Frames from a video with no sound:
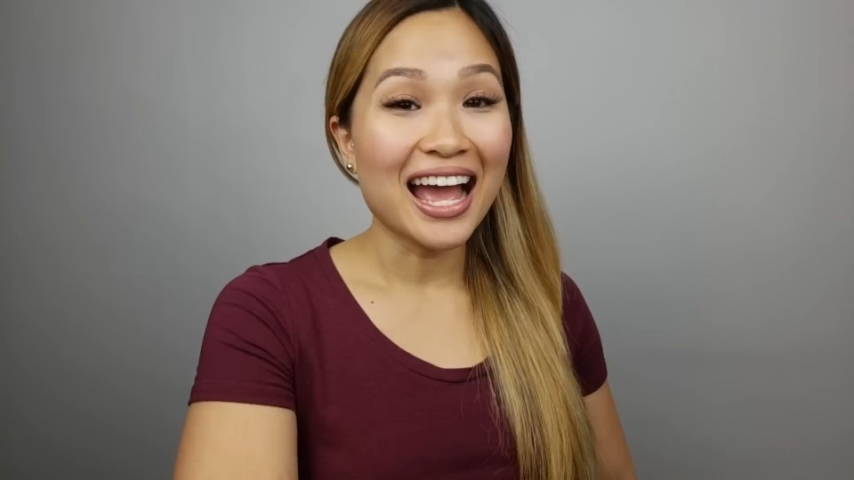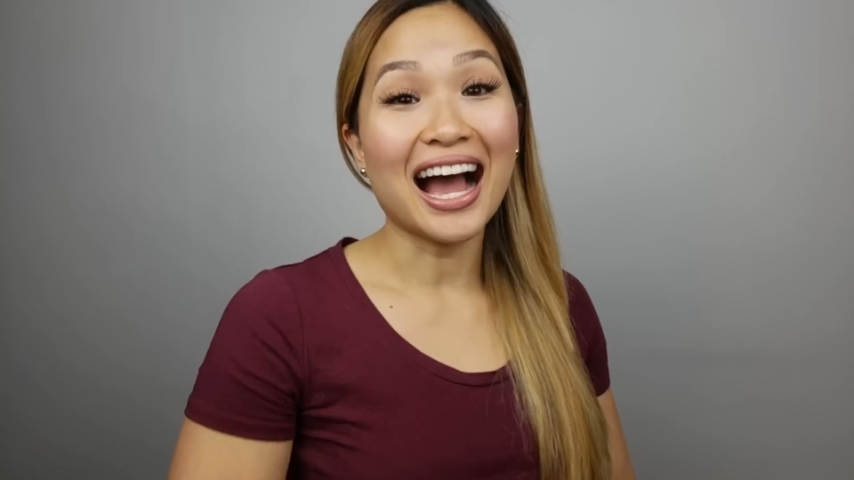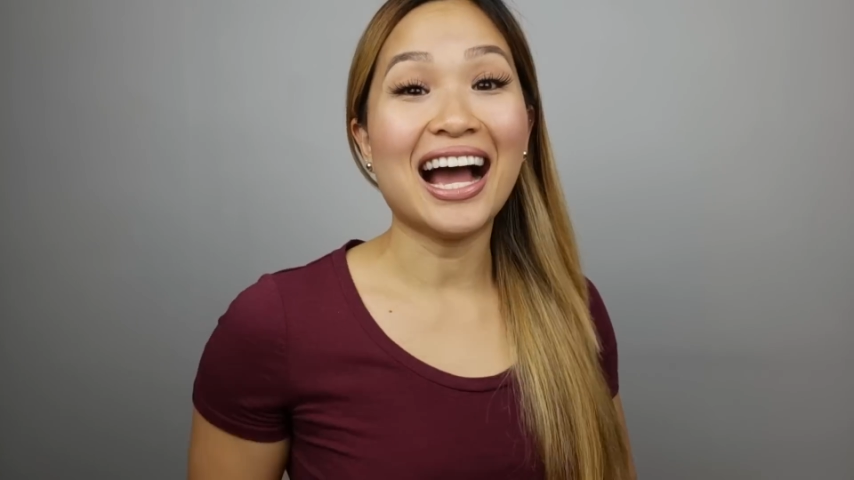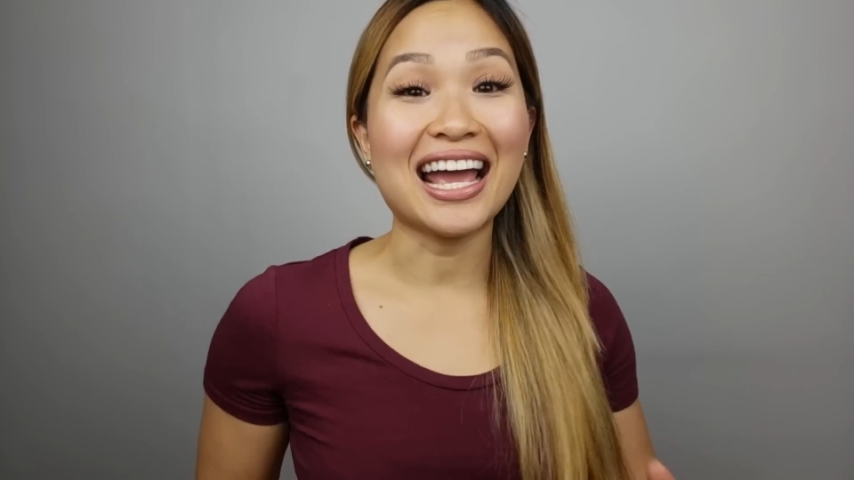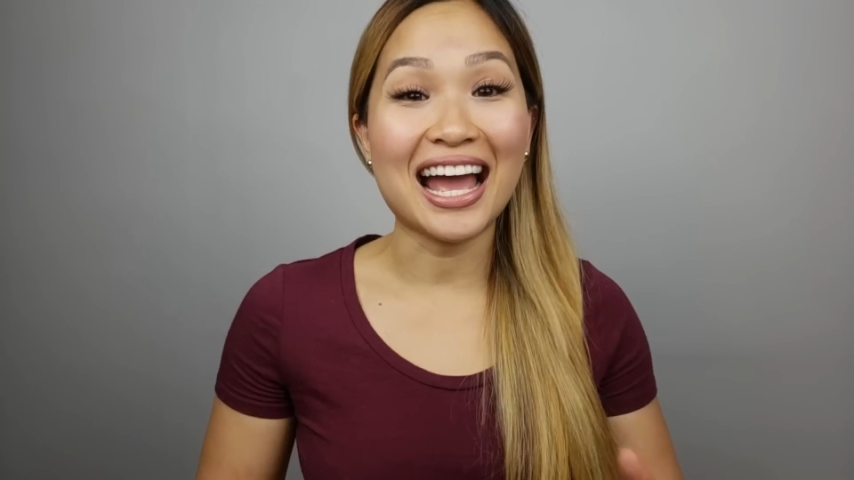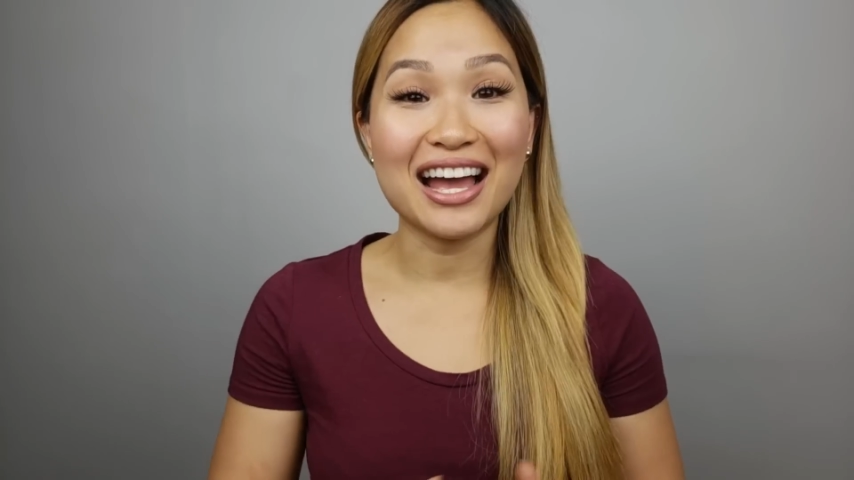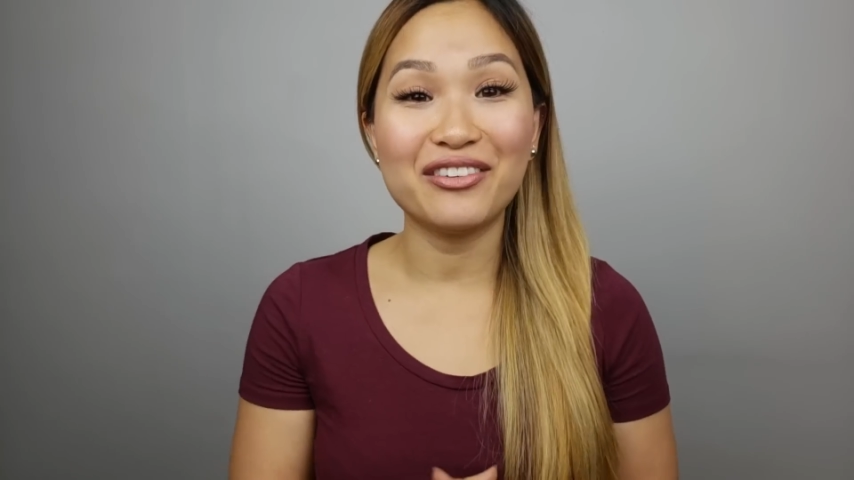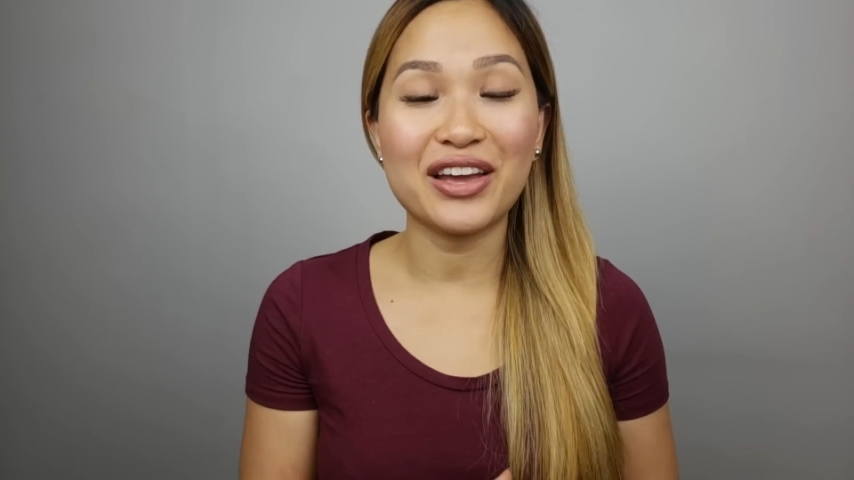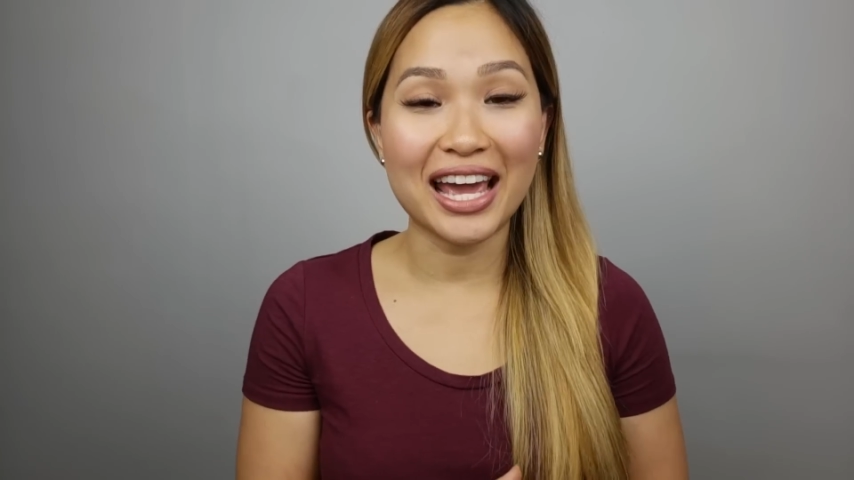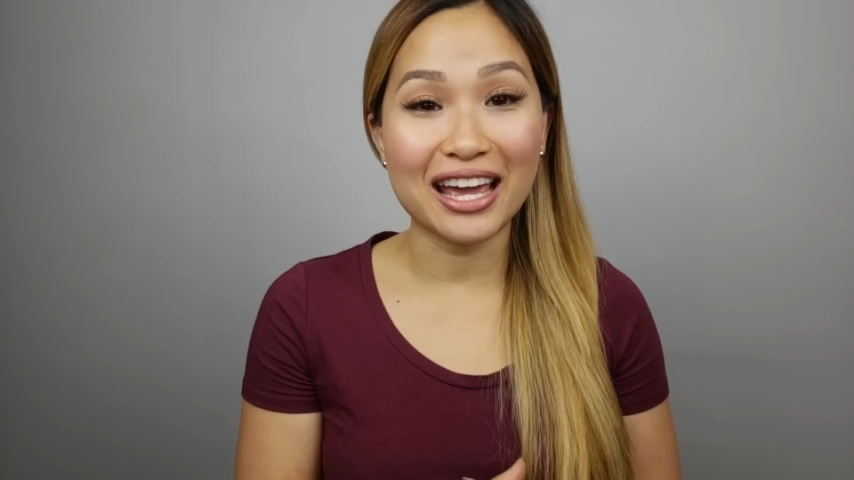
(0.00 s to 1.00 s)
I
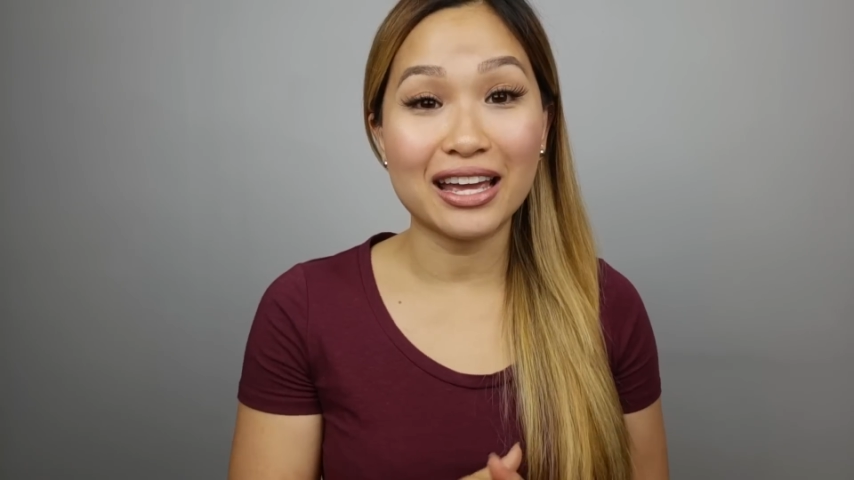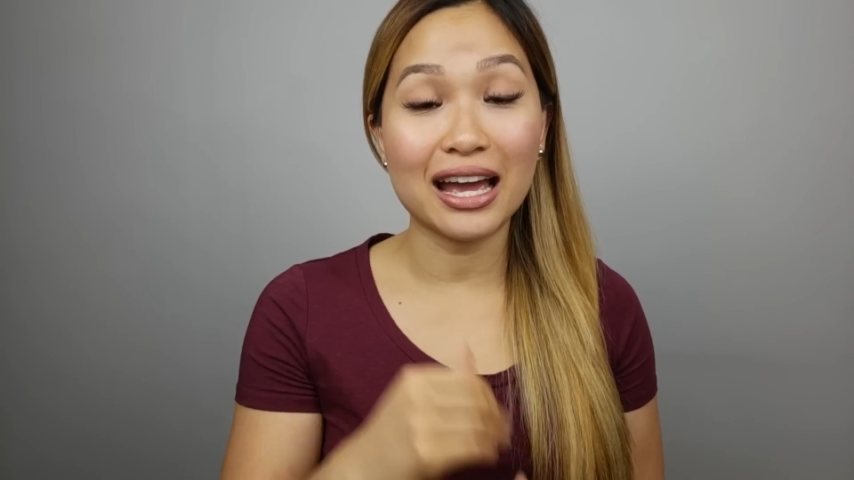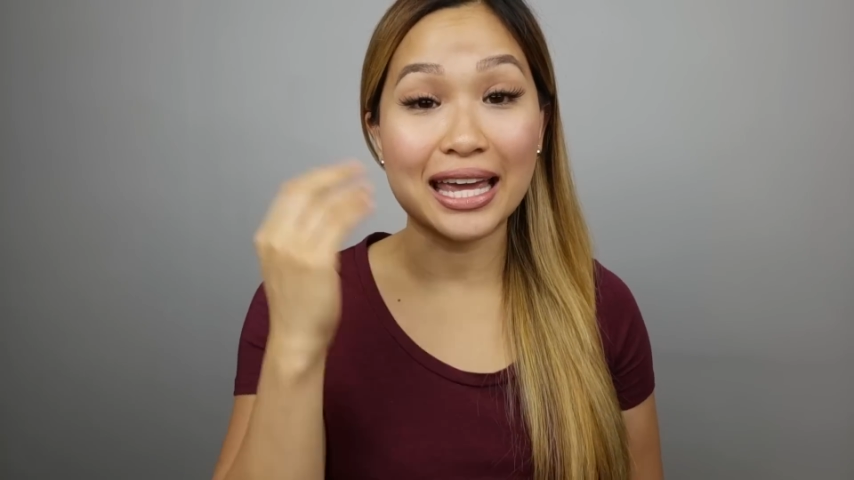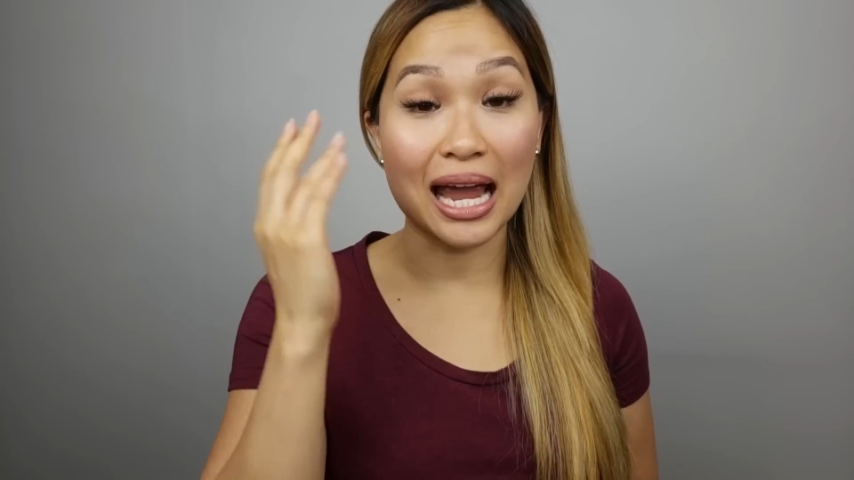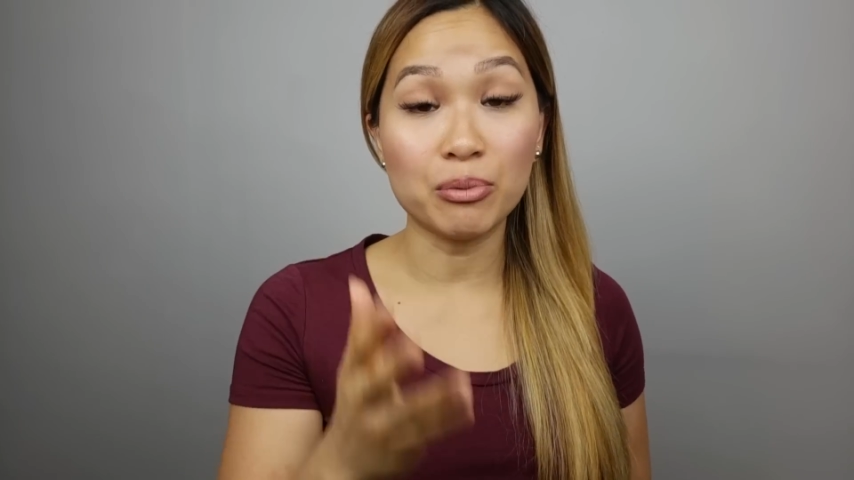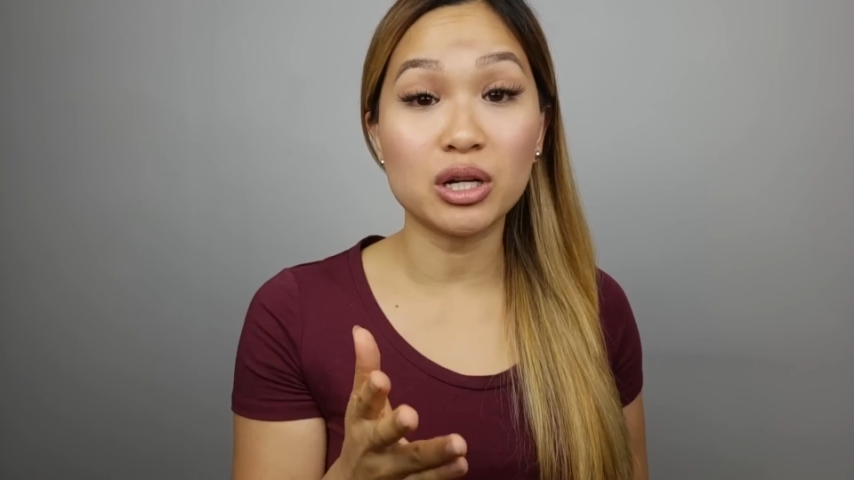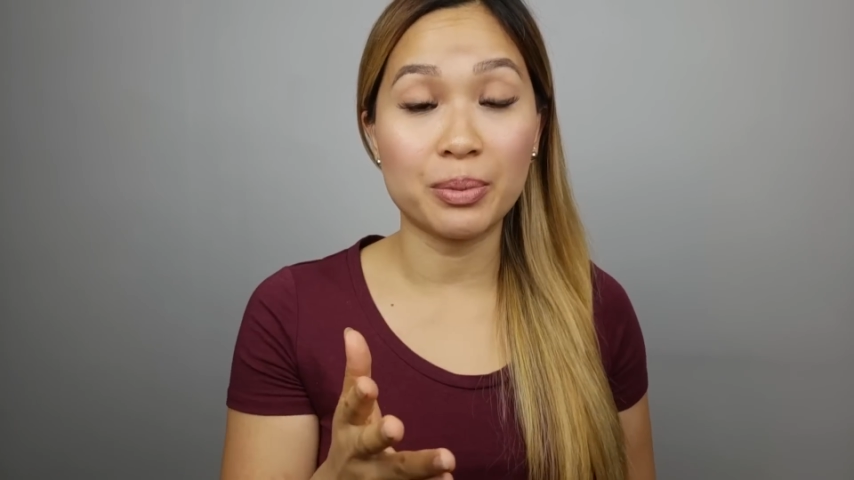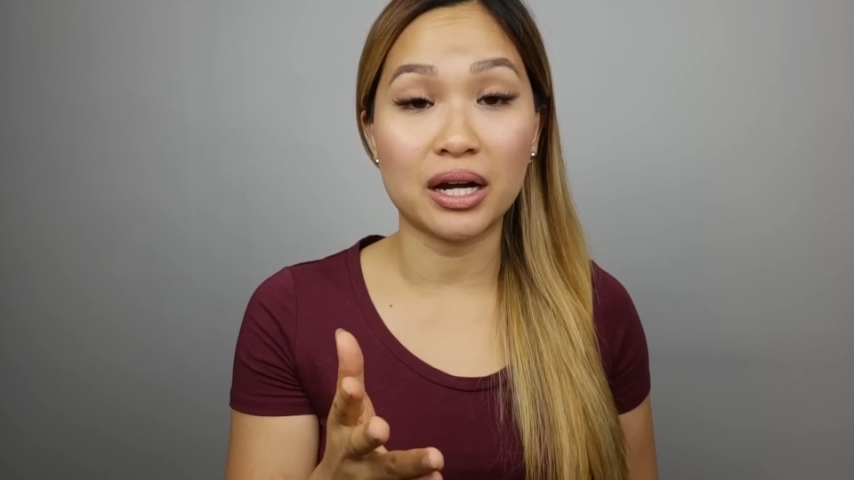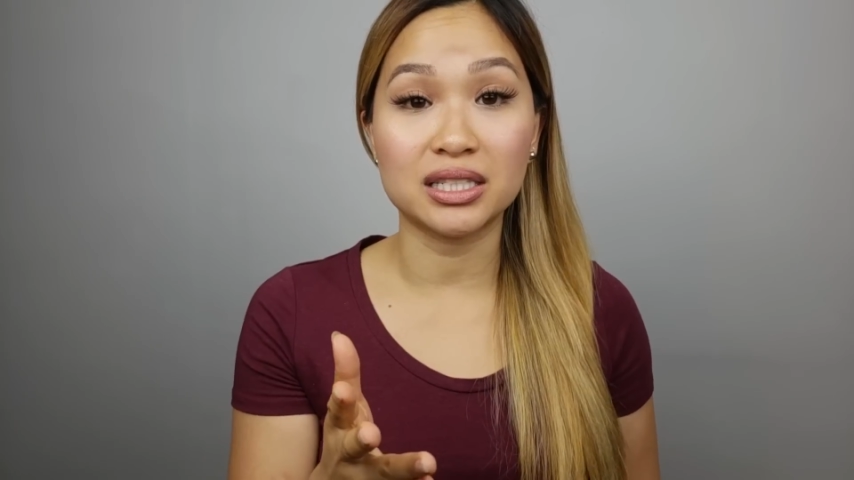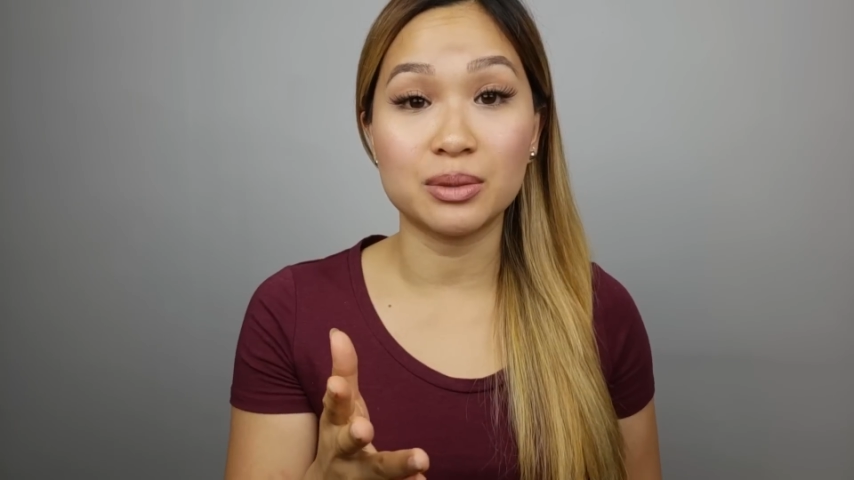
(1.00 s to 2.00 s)
have a camera
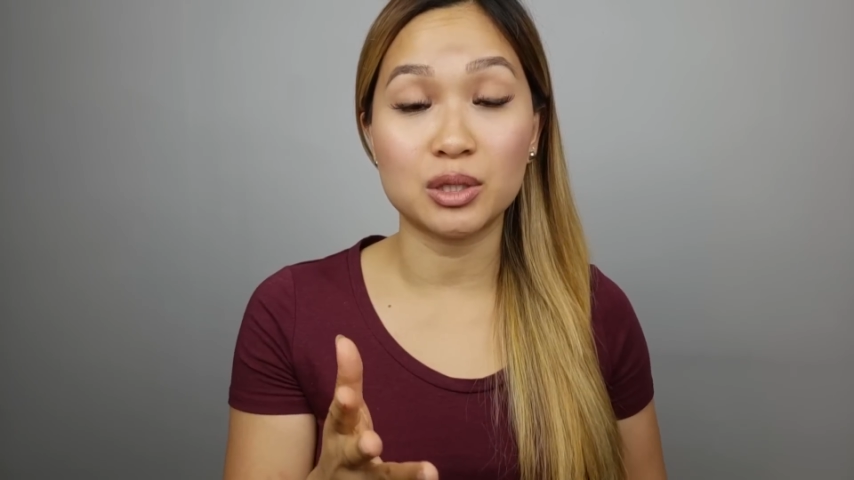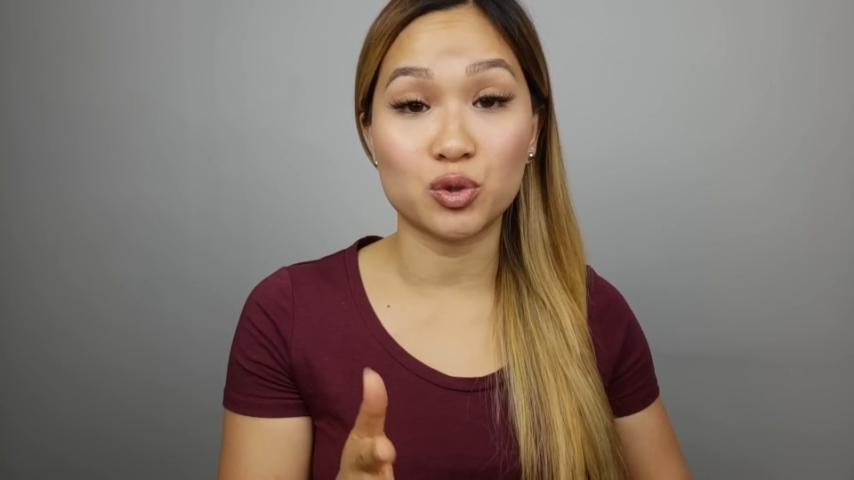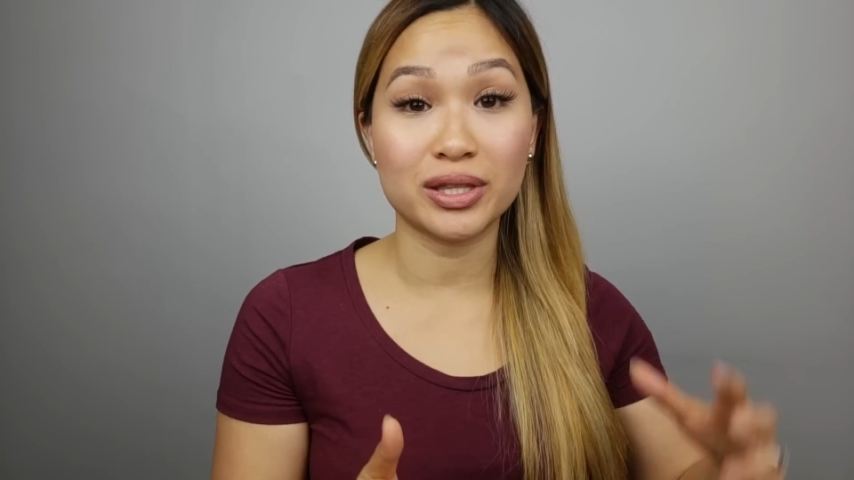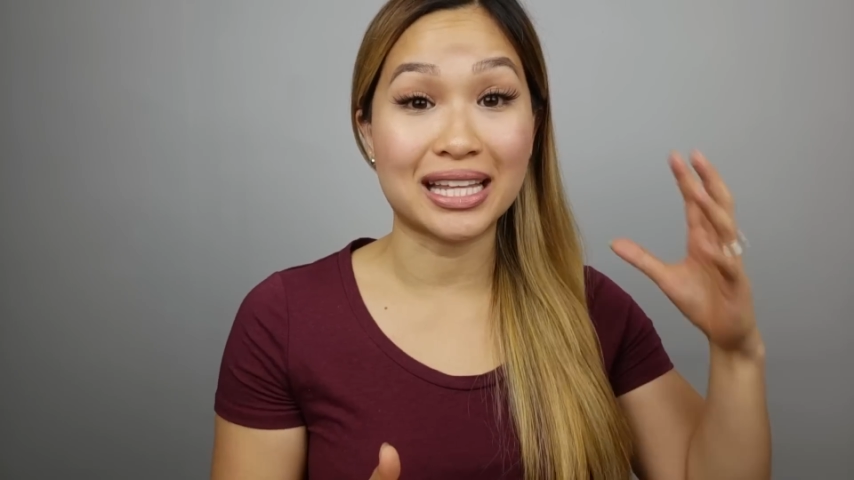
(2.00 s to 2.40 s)
comparison between